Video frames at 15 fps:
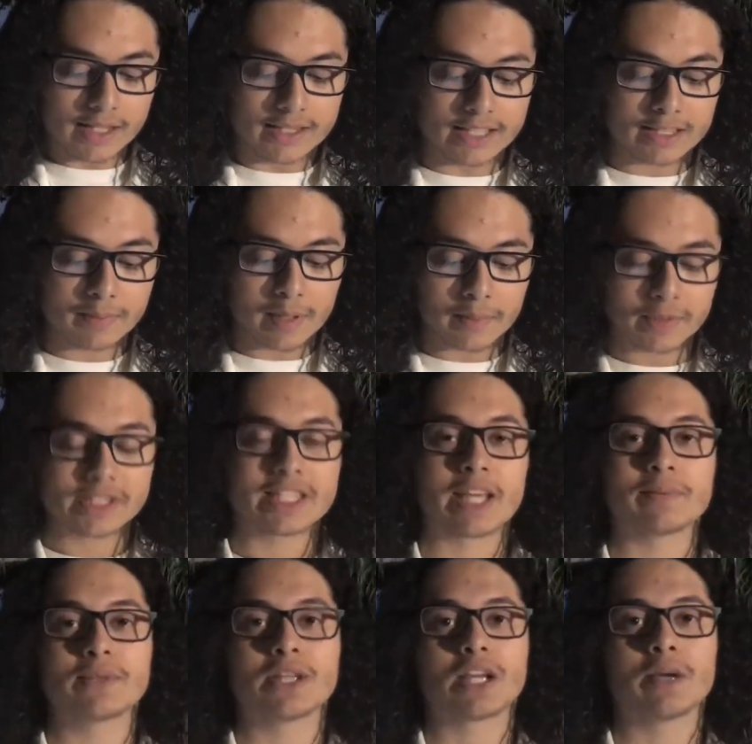These memories
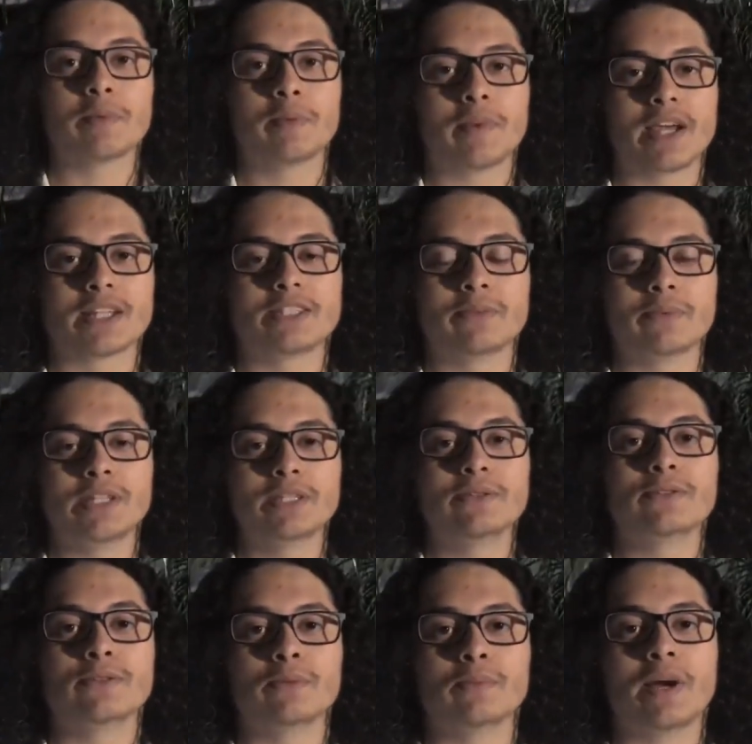kept on coming back to me
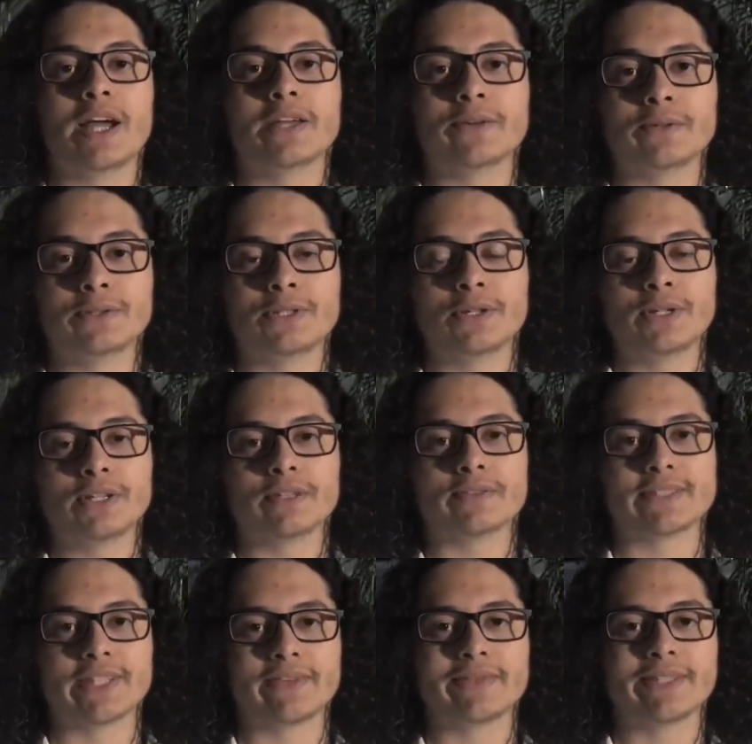through my own journey of
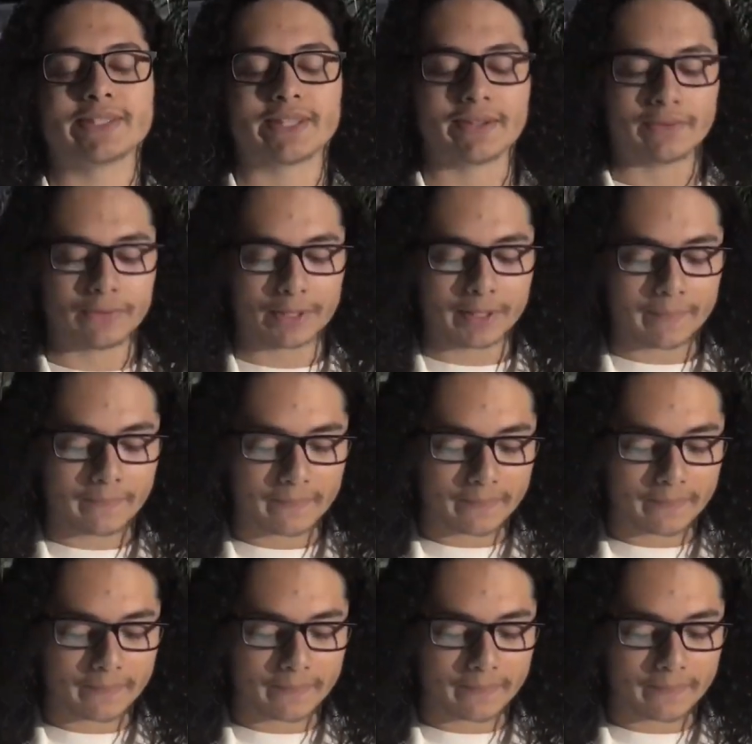self-discovery.